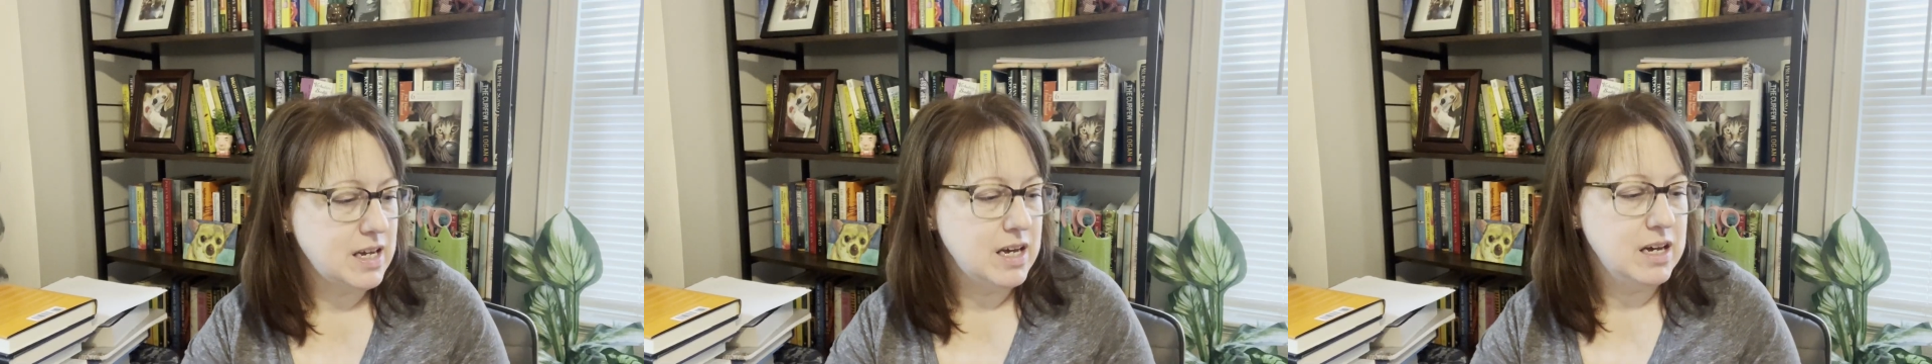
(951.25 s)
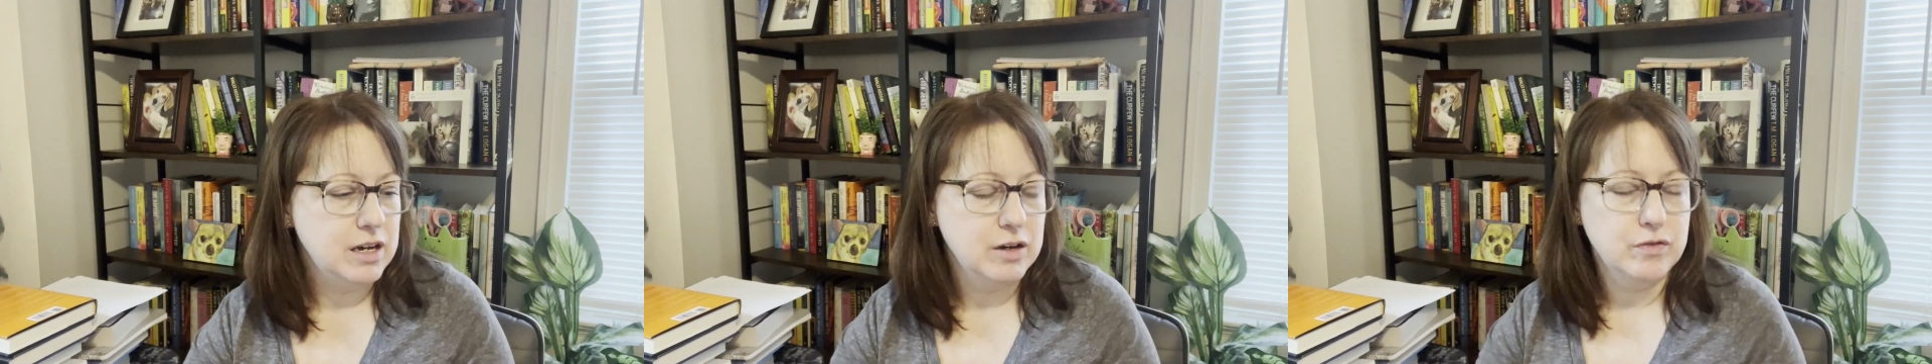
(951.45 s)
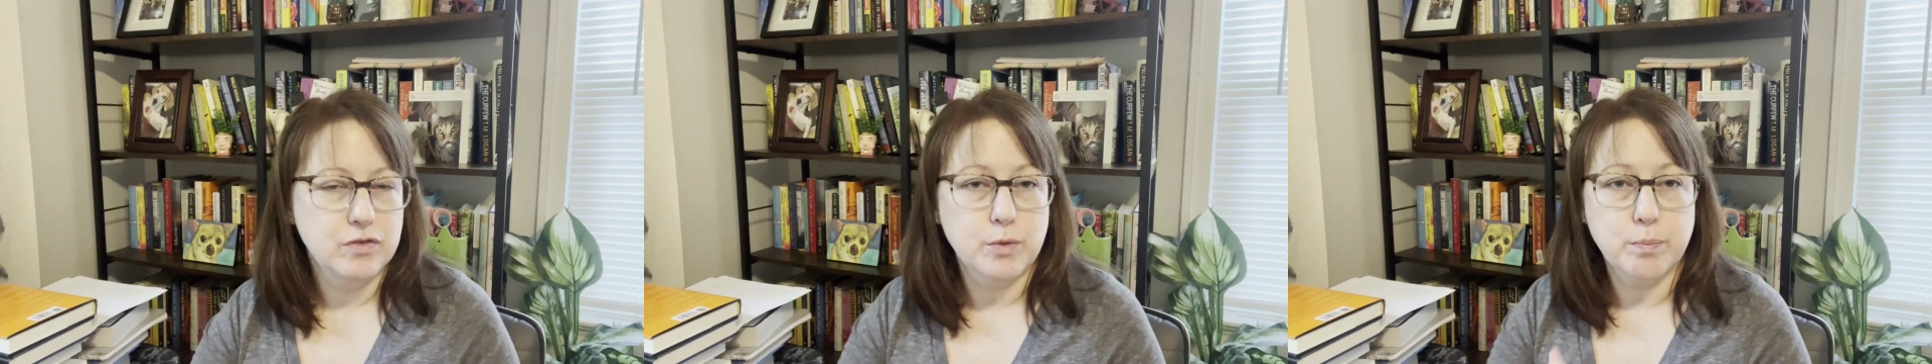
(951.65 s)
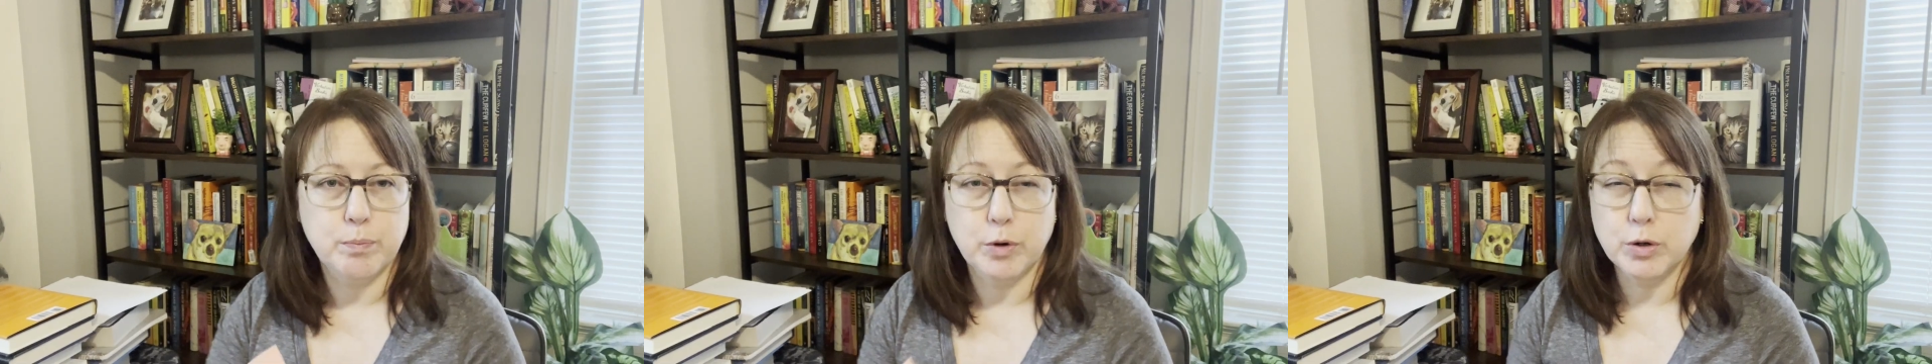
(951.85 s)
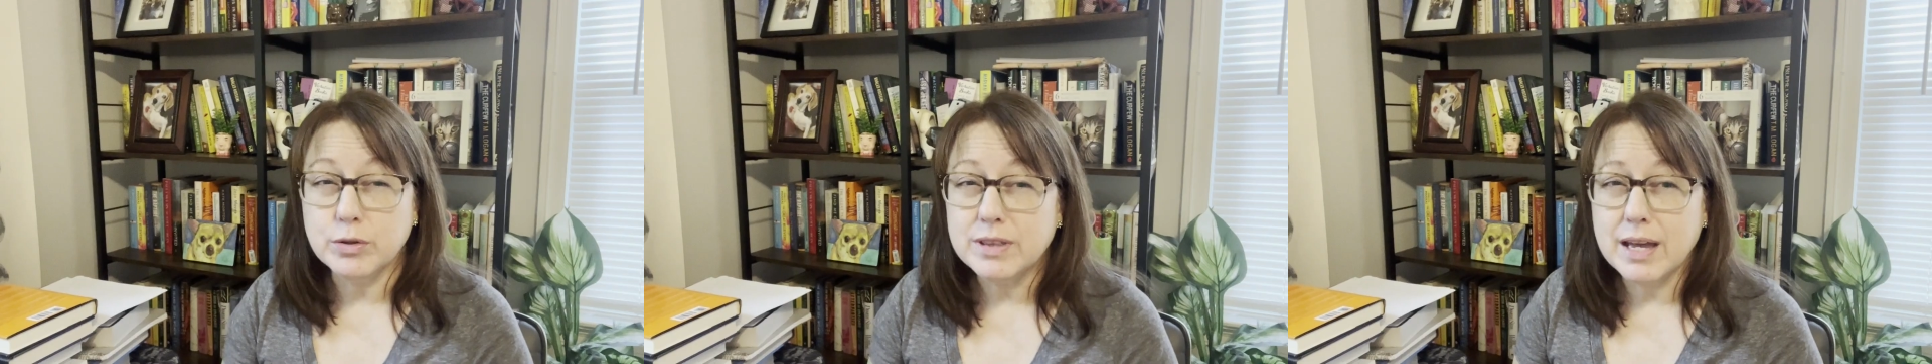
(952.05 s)
of the
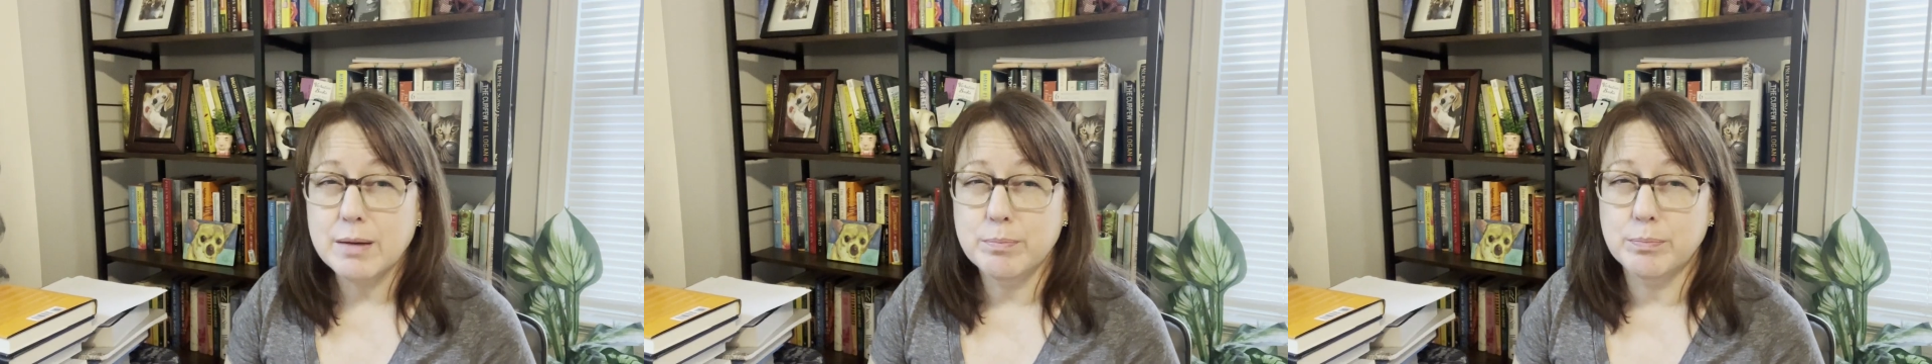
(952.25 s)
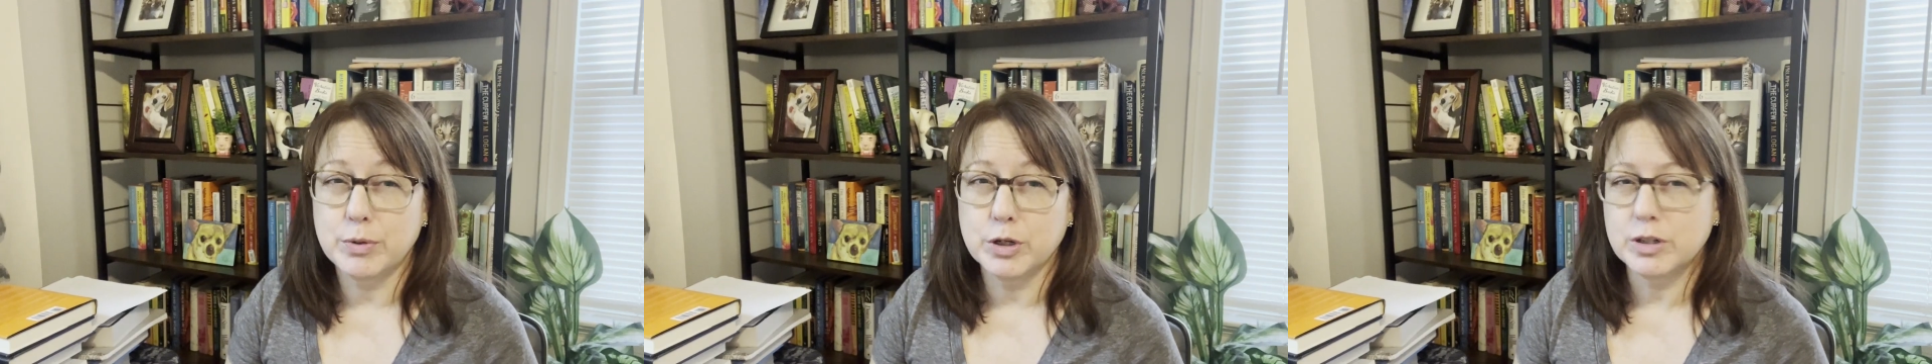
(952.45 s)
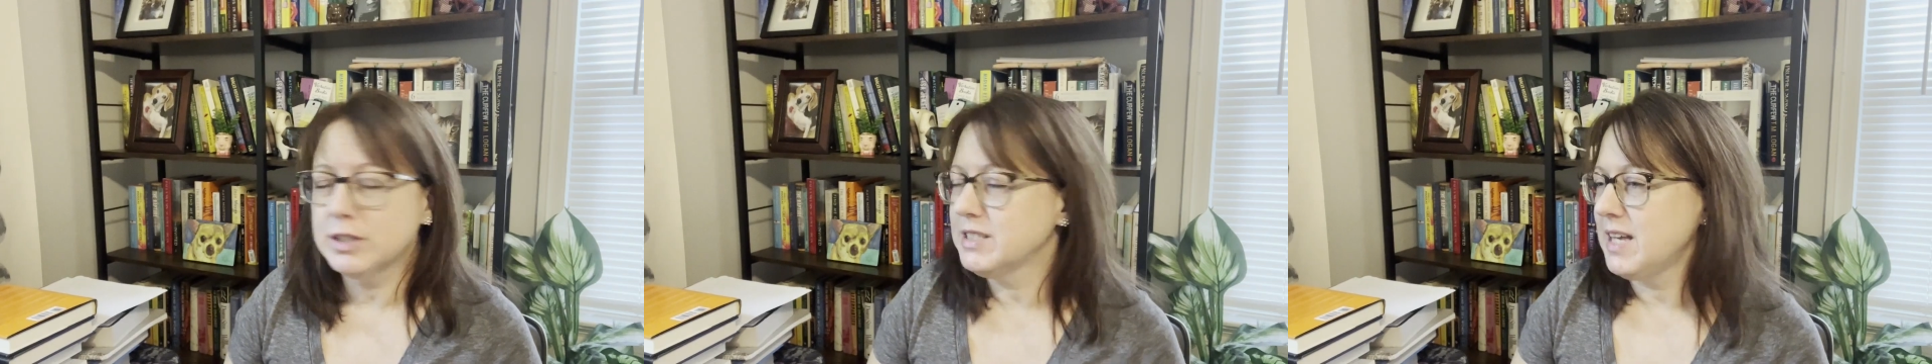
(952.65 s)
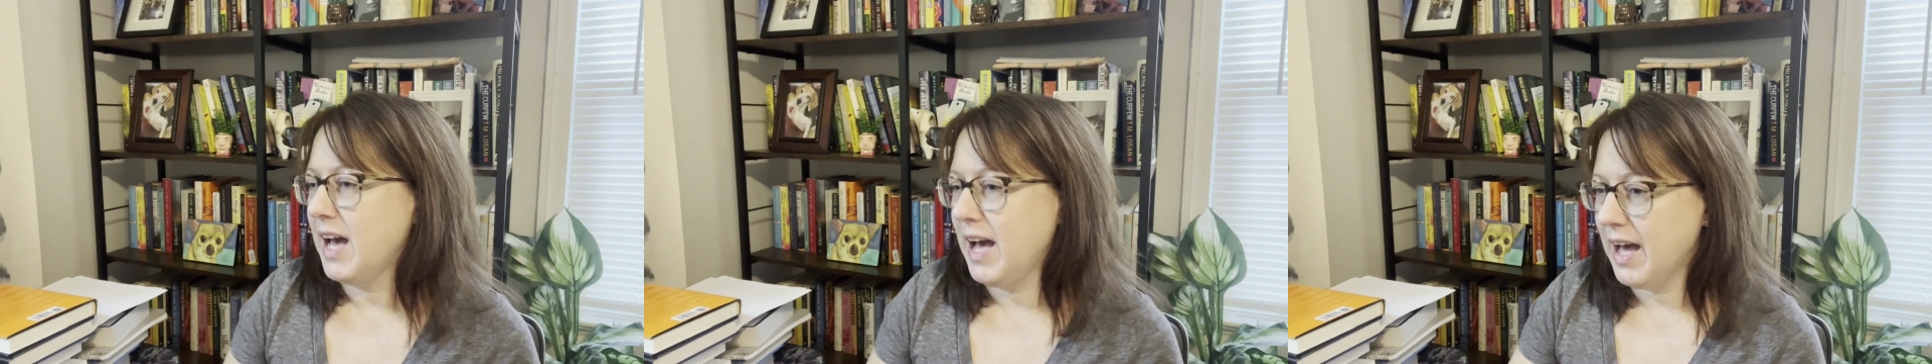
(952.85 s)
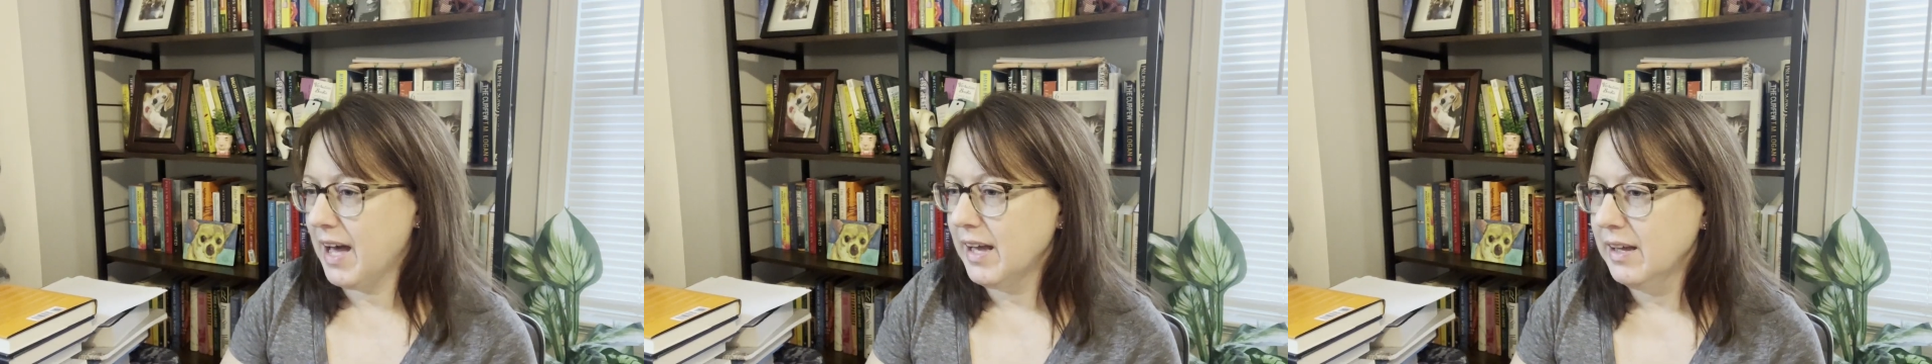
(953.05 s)
birthday book
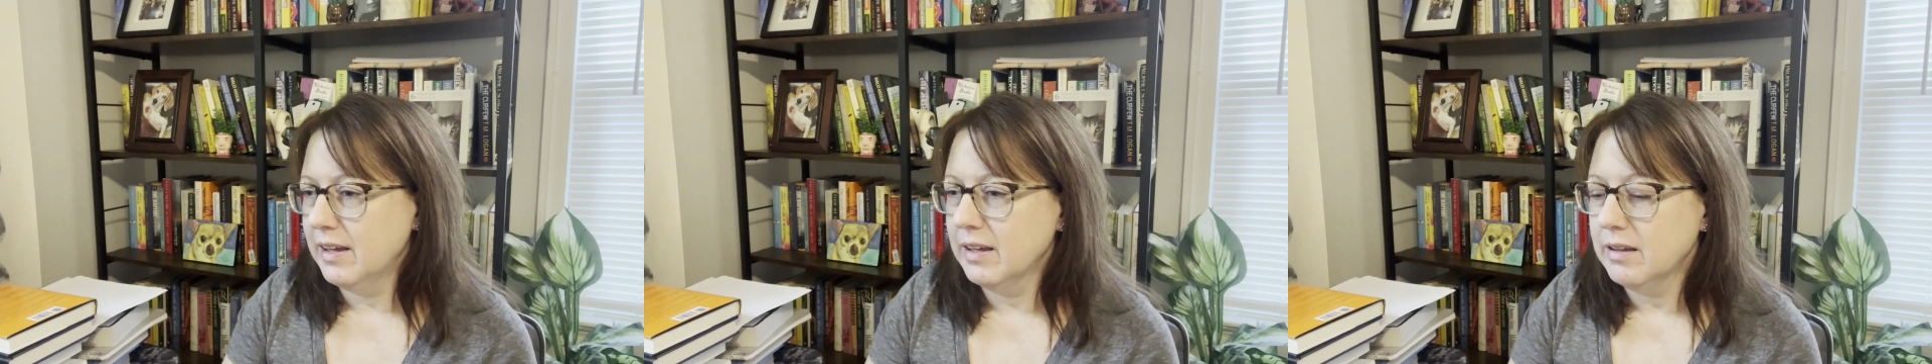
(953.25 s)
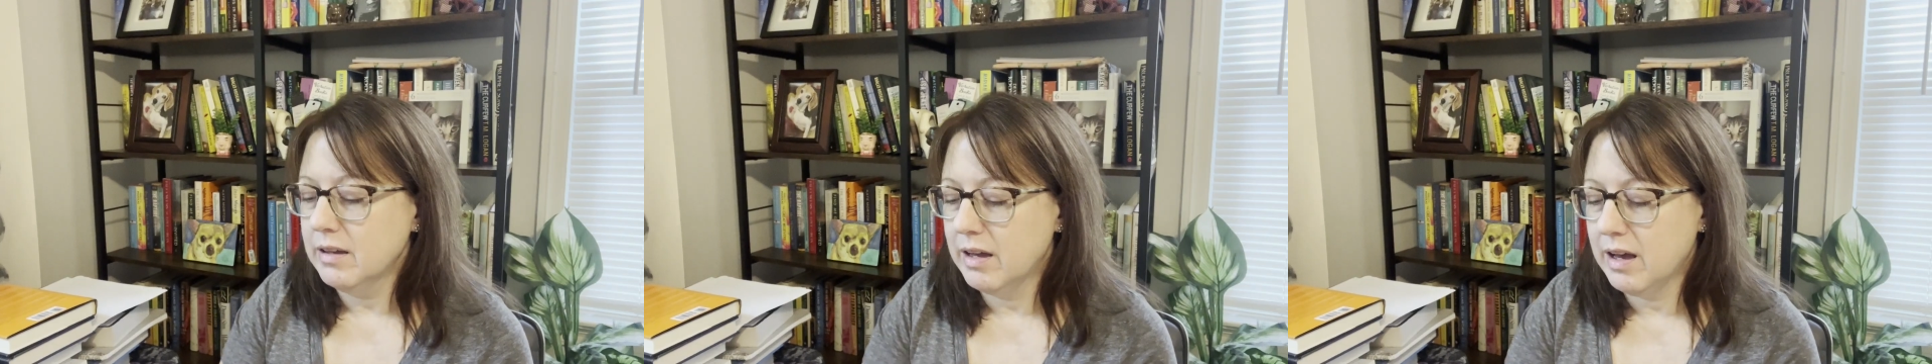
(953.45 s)
tag.